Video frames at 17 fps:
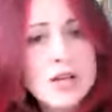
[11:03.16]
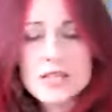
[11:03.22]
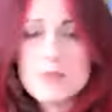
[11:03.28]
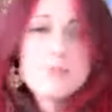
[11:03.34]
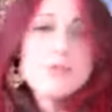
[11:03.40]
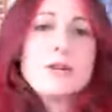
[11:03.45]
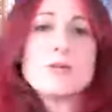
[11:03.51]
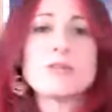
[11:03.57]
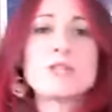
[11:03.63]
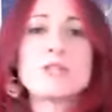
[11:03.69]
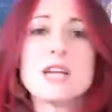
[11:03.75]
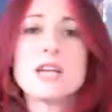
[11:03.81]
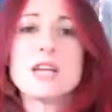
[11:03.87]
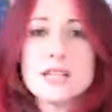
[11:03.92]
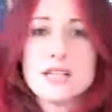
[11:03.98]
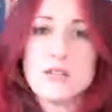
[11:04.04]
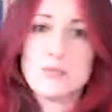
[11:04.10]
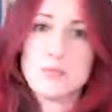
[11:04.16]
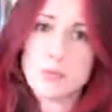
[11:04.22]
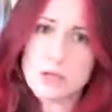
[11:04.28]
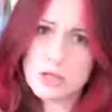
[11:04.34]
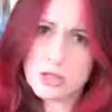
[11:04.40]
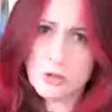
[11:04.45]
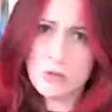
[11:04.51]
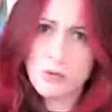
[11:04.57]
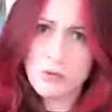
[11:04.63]
something alternative but we're
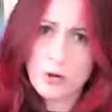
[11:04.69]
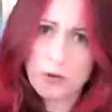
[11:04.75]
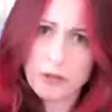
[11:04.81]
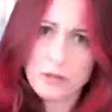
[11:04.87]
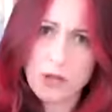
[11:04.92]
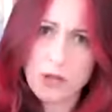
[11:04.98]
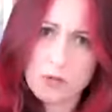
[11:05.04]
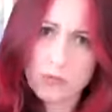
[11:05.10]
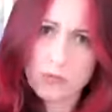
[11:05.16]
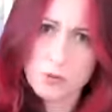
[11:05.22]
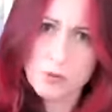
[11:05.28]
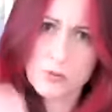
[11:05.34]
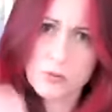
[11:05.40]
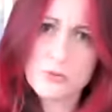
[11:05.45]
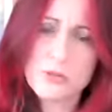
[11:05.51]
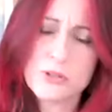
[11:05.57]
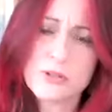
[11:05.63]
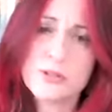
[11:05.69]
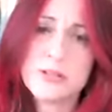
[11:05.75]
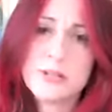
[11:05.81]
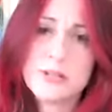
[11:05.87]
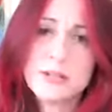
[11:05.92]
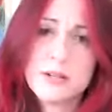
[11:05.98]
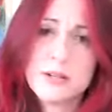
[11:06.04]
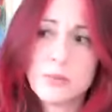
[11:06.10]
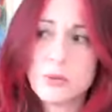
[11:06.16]
still following those rules
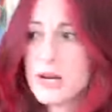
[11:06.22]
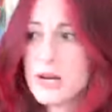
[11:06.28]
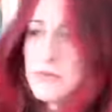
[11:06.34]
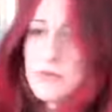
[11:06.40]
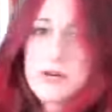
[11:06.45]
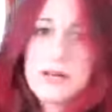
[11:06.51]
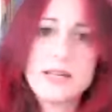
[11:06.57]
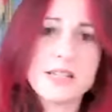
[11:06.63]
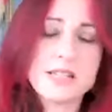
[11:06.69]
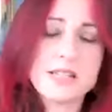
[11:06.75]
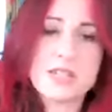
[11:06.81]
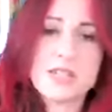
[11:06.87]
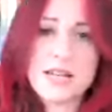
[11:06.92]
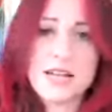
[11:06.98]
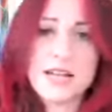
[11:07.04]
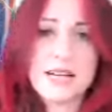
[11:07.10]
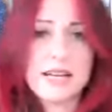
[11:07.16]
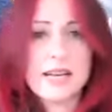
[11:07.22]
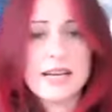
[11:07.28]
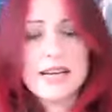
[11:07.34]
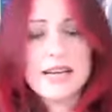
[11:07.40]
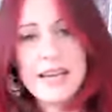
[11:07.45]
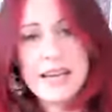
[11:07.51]
whatever it is ashtanga